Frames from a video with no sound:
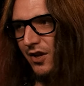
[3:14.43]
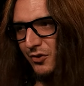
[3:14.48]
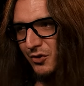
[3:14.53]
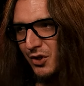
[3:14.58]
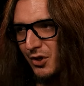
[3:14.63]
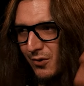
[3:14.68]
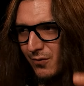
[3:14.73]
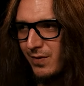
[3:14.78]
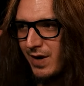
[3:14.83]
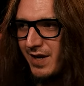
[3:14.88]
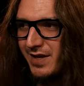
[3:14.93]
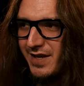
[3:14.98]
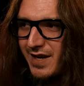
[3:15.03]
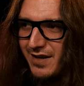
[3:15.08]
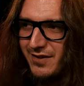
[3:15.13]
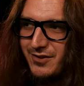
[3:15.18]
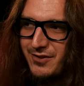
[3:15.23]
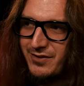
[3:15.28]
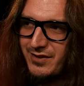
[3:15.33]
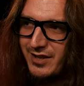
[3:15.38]
2
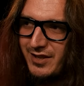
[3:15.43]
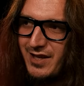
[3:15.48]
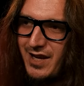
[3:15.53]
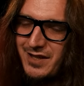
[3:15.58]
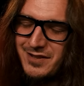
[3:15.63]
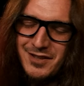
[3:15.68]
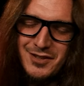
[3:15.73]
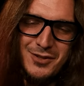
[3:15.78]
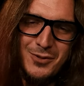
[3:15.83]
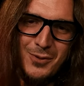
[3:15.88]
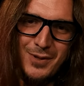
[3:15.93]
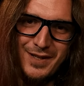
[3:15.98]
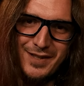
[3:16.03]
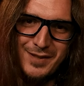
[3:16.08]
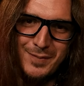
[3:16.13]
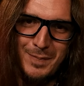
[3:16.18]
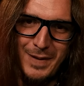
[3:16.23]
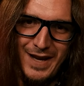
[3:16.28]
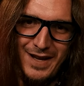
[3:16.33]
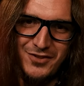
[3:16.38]
radiators connected to an
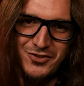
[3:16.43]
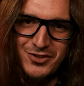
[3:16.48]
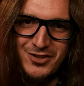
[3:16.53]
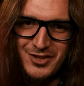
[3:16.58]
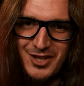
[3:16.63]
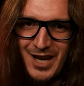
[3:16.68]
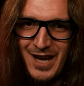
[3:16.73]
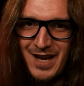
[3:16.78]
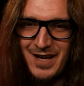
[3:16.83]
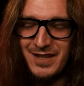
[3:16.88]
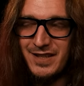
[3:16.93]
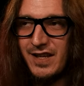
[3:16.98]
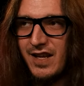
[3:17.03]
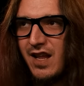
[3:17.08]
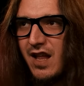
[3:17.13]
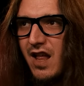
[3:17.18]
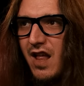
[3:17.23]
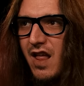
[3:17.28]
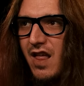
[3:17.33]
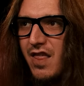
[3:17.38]
expansion tank,
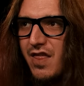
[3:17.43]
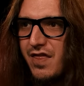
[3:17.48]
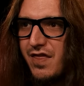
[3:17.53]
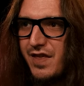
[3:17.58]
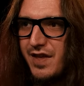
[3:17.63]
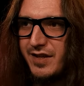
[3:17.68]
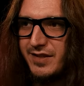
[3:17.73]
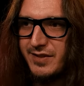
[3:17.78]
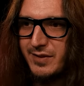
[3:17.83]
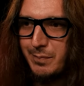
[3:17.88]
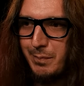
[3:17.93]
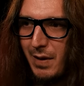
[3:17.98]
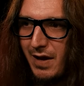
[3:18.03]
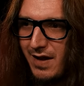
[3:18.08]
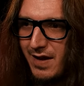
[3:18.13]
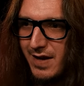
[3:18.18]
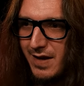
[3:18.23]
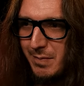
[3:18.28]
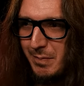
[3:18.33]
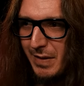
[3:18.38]
this
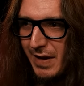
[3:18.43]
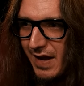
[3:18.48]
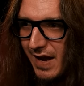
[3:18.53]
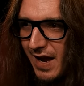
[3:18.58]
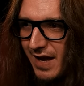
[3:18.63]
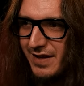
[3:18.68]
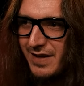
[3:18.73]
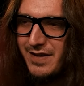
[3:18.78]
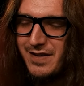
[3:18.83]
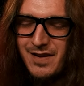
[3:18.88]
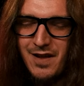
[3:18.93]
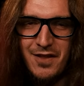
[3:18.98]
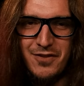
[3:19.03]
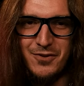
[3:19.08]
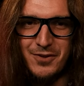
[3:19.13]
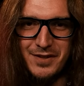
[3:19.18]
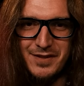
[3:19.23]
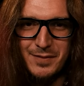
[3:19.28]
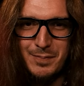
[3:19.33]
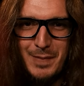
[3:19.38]
pipe, and another
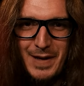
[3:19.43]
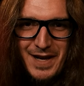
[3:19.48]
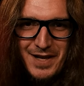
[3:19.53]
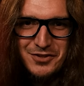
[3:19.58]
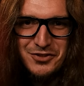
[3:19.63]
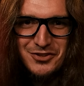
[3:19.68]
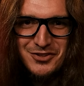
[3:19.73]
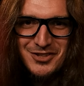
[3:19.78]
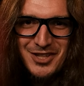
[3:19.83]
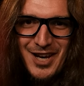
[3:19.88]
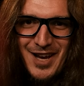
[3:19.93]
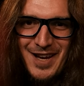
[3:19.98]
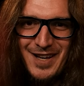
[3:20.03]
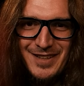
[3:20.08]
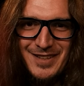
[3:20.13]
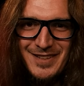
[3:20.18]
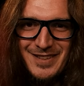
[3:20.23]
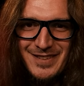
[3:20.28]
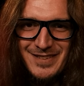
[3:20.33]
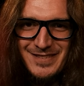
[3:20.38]
expansion
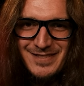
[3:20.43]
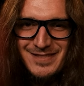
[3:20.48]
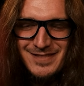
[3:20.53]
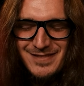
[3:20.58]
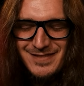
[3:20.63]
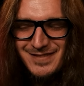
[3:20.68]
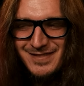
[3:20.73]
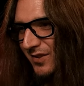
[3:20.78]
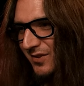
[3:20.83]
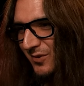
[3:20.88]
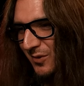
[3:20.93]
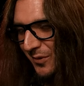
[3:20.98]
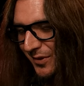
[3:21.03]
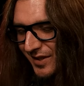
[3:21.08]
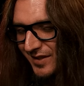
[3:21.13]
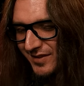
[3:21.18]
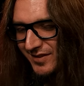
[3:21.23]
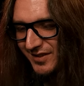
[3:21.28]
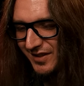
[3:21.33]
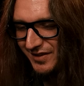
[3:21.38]
tank. So
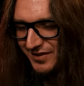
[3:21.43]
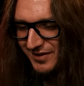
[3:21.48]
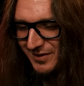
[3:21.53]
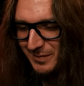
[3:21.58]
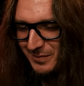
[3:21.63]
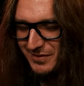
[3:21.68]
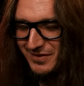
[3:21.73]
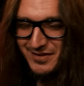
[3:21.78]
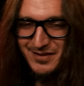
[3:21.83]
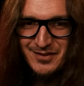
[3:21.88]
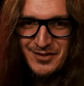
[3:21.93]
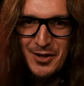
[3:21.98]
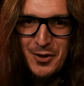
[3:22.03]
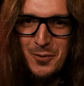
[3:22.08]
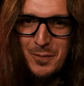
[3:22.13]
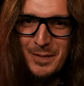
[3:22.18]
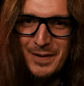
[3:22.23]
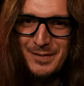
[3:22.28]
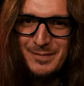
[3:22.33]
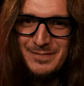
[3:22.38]
this system's
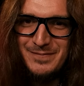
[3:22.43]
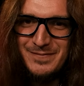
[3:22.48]
stupid.